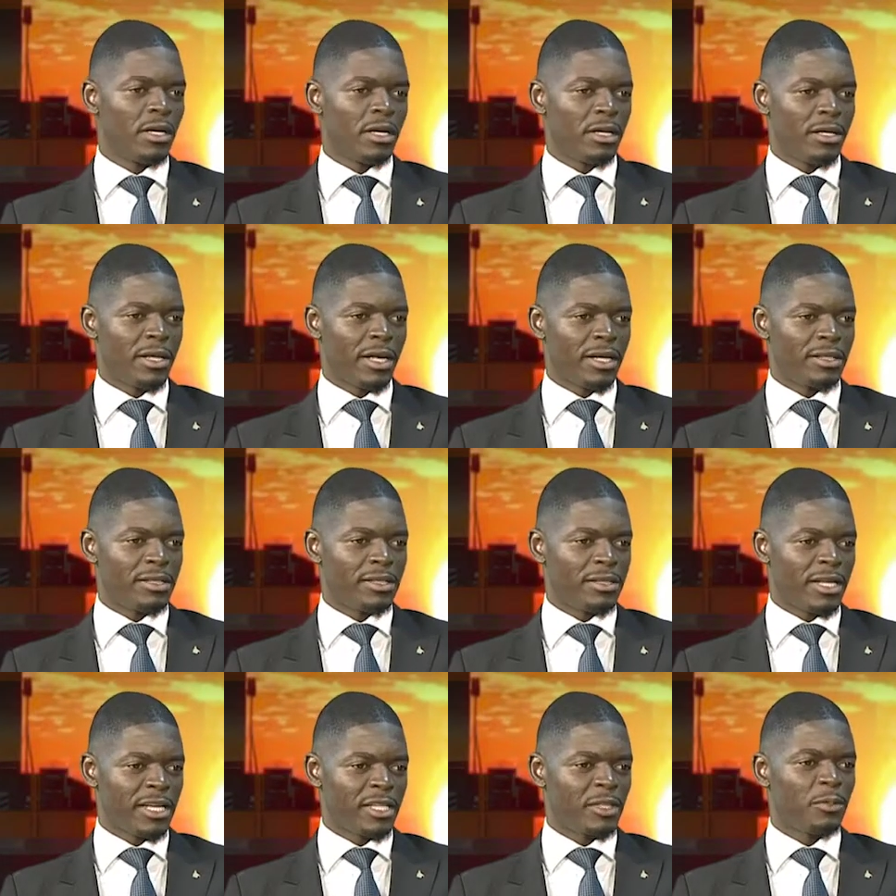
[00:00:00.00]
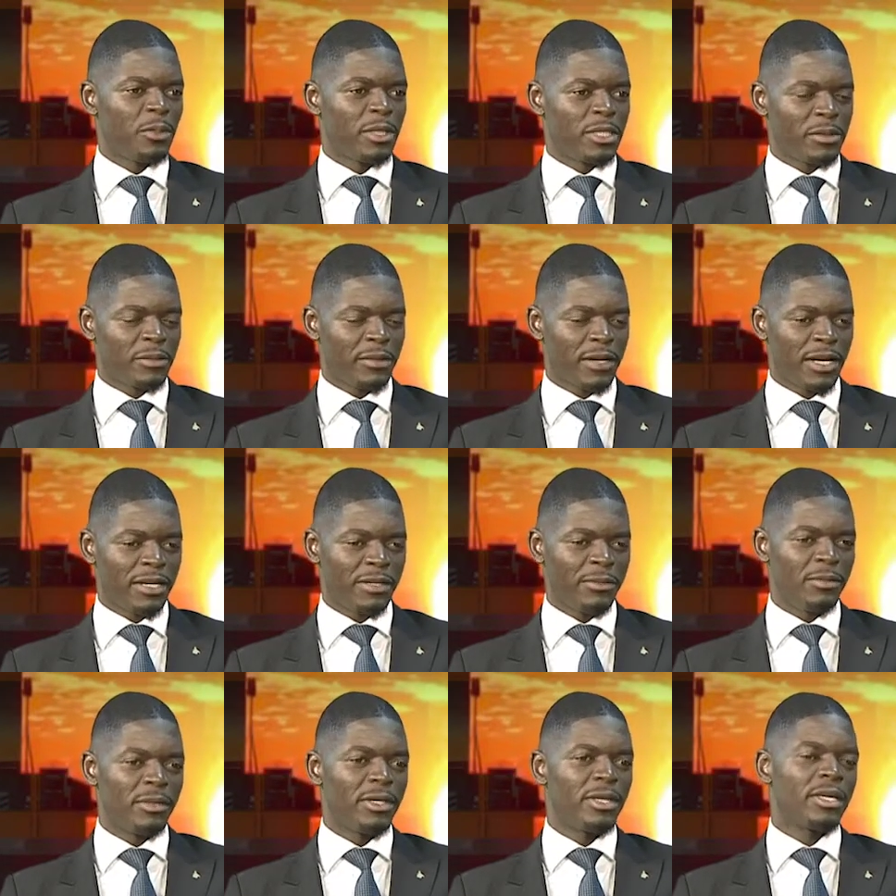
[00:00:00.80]
That's that's basically
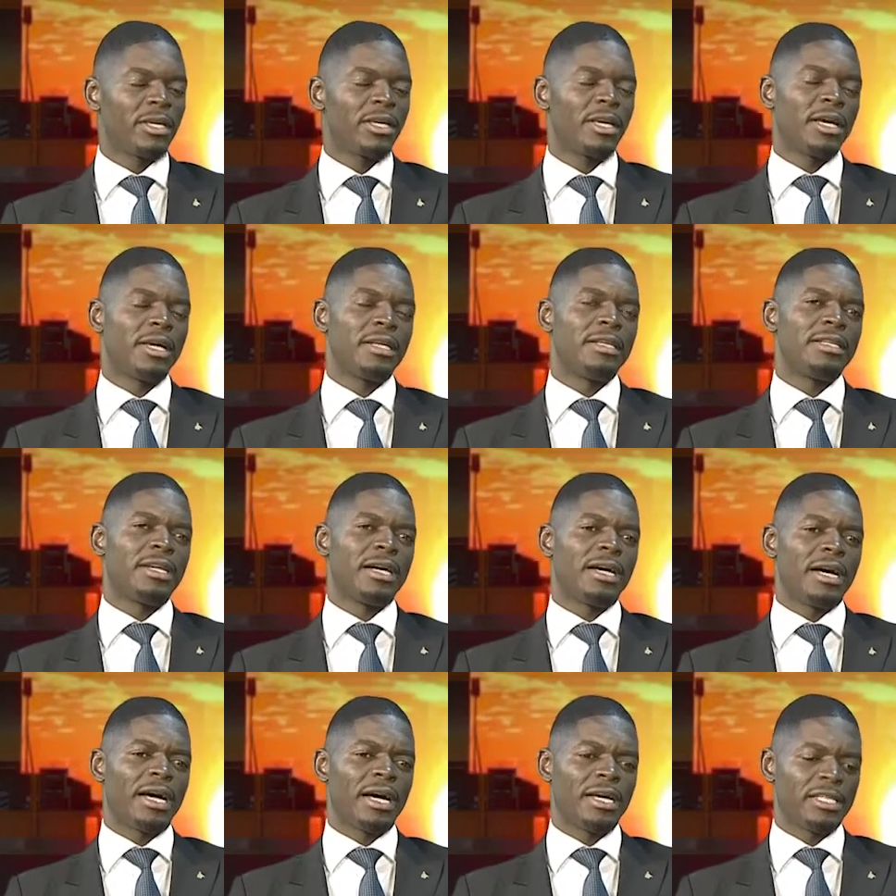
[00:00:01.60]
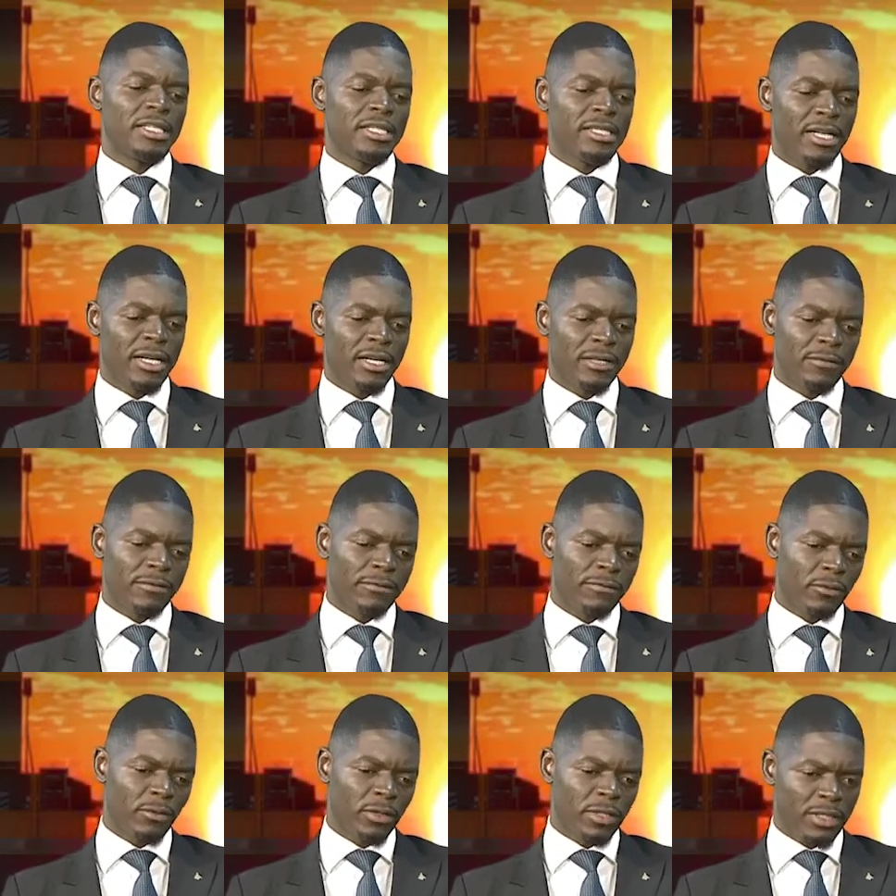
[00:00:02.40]
me, and uh, I stand
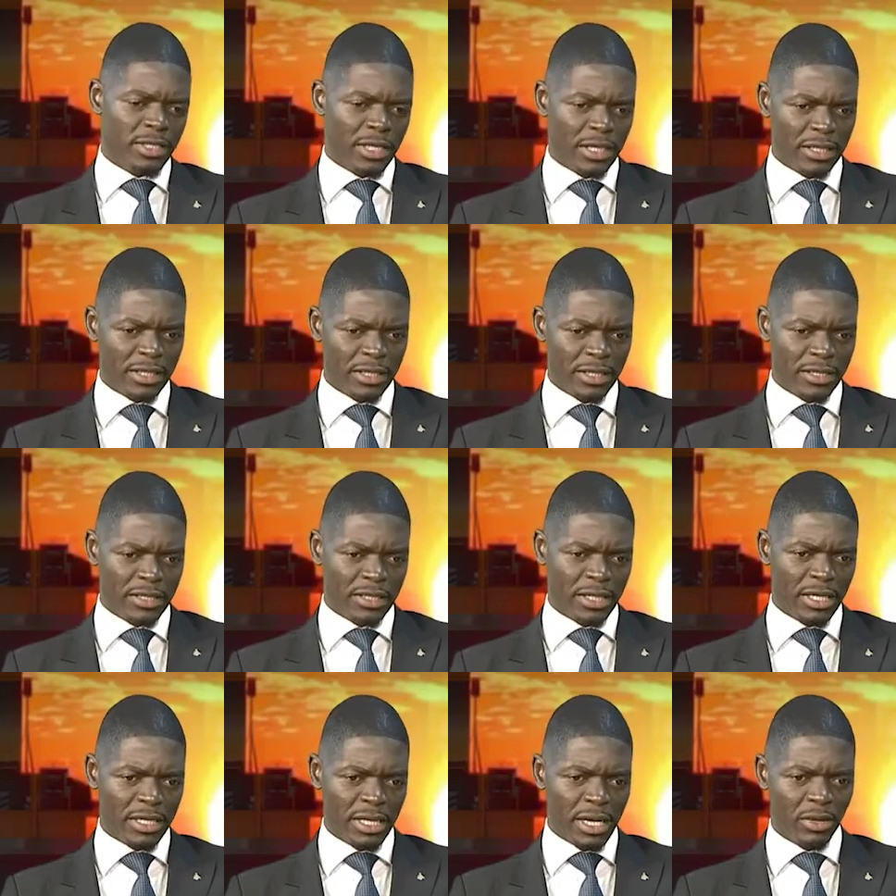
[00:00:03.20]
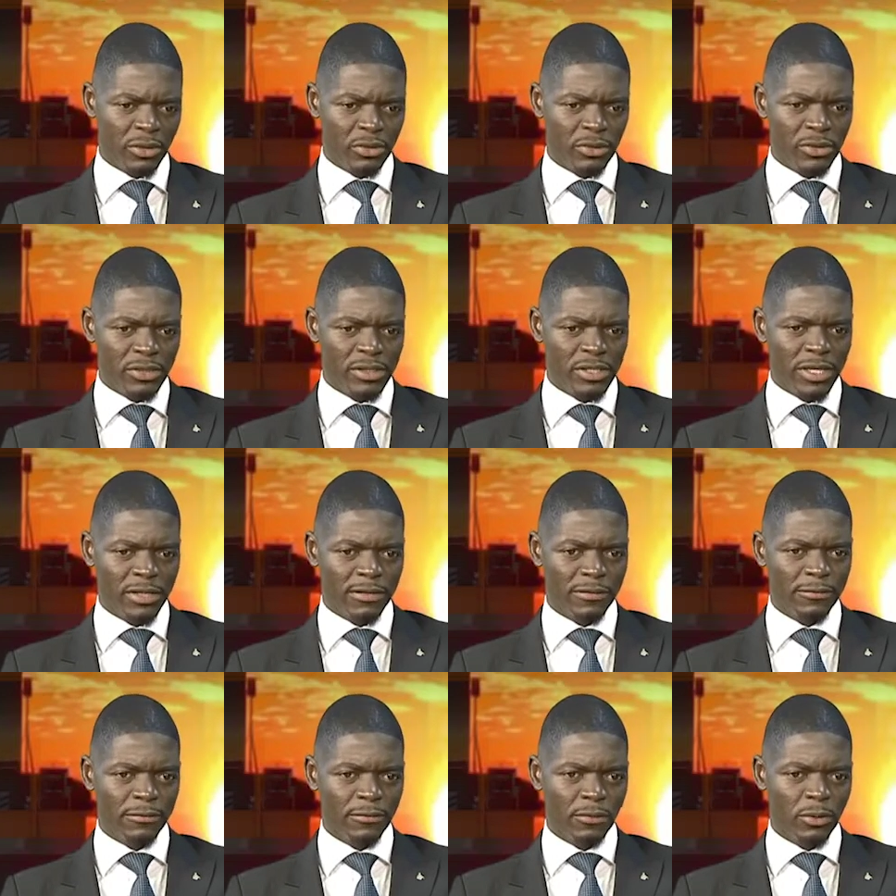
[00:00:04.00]
for integrity, and I also
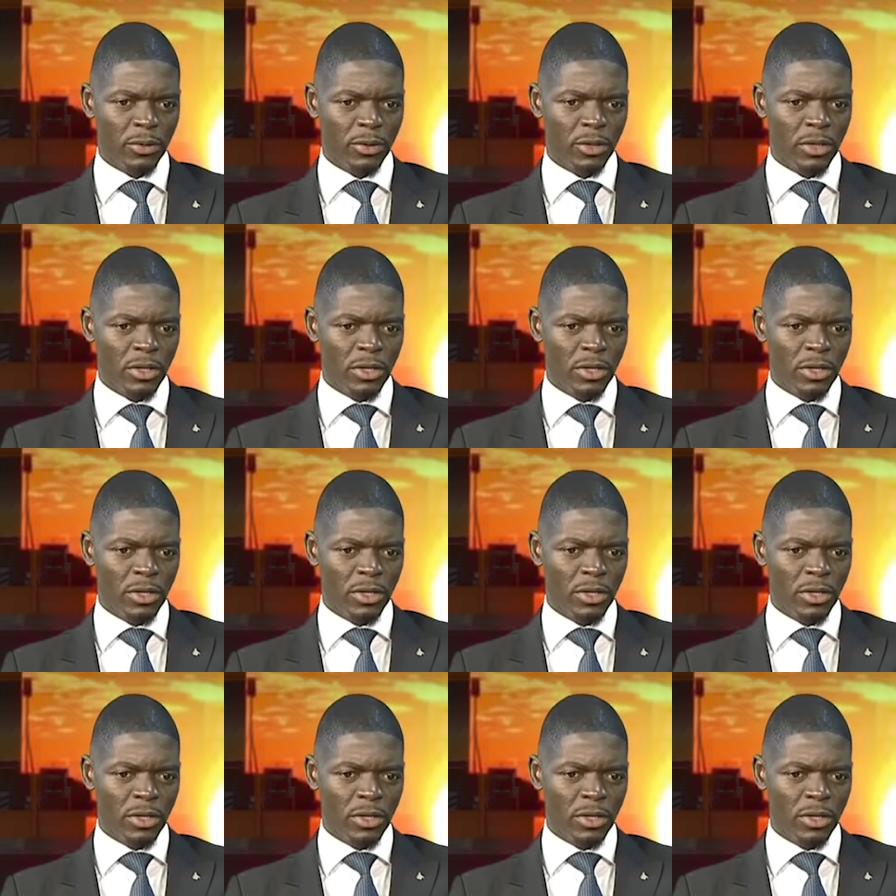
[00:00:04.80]
stand for